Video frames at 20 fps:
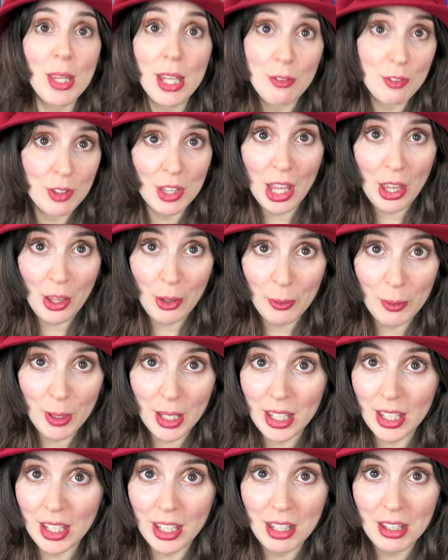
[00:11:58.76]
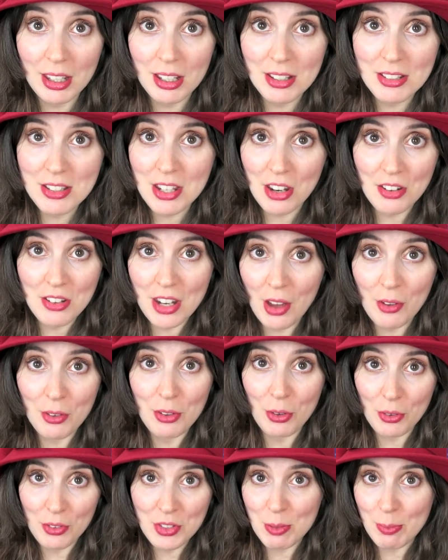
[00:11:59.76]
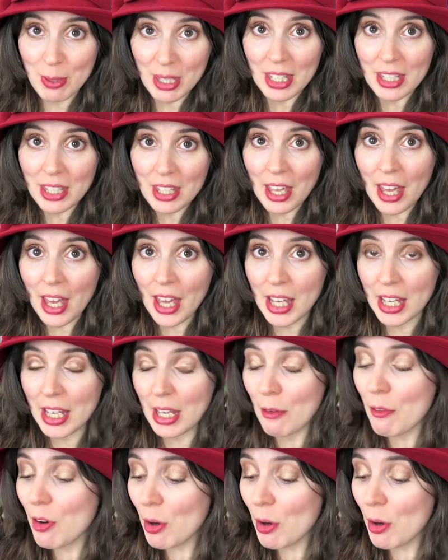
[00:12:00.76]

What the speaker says: even though it turned out not to be a